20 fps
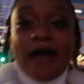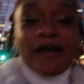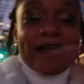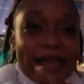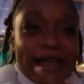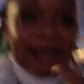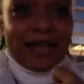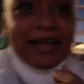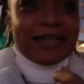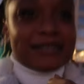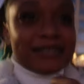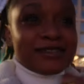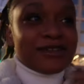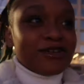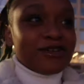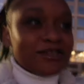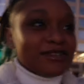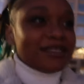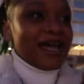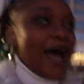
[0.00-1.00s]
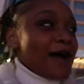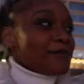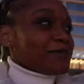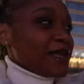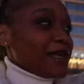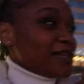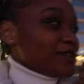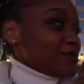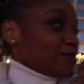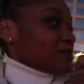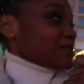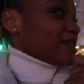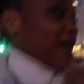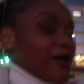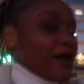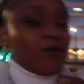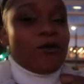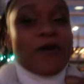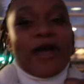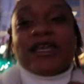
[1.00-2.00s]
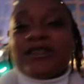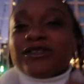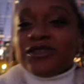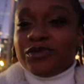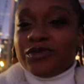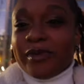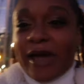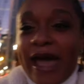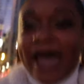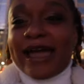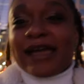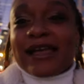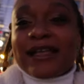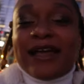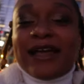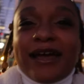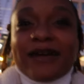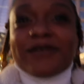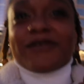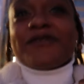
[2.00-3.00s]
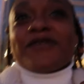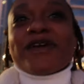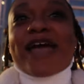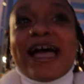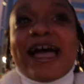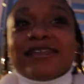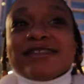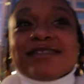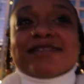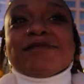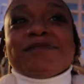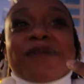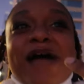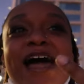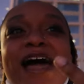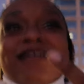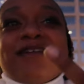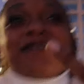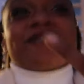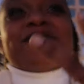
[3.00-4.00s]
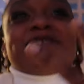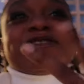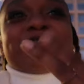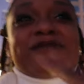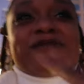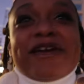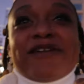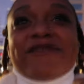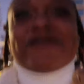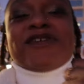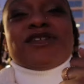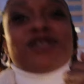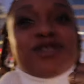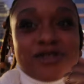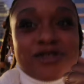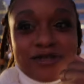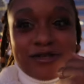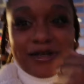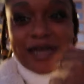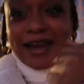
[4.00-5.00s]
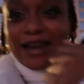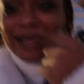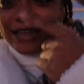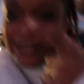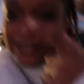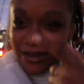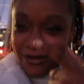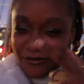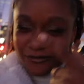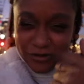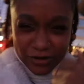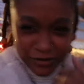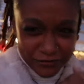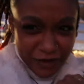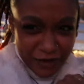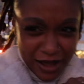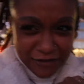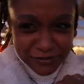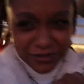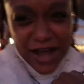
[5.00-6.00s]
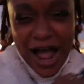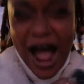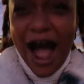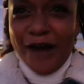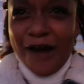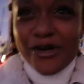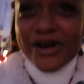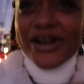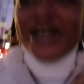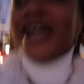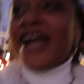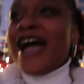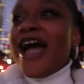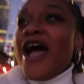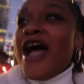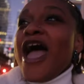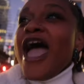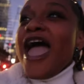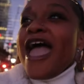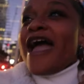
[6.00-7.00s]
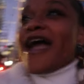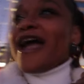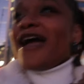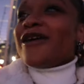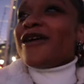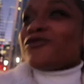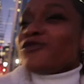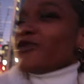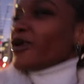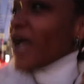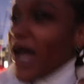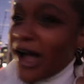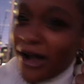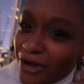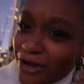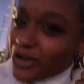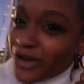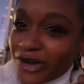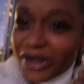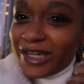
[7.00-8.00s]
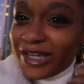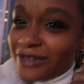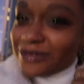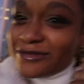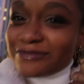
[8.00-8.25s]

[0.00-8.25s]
Okay guys, so that place was like way too packed. We asked them how long was the wait for two and they said 45 to an hour and we're hungry.